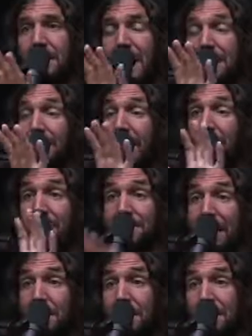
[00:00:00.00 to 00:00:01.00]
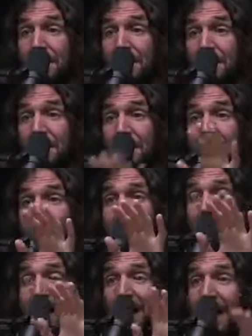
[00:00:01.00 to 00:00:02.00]
I have entertainment,
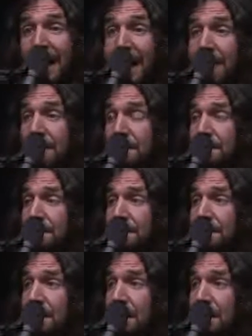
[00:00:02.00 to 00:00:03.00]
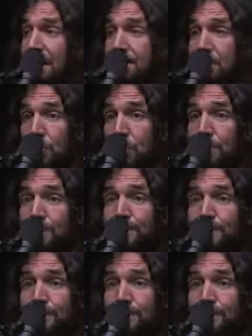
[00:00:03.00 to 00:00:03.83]
and I have social.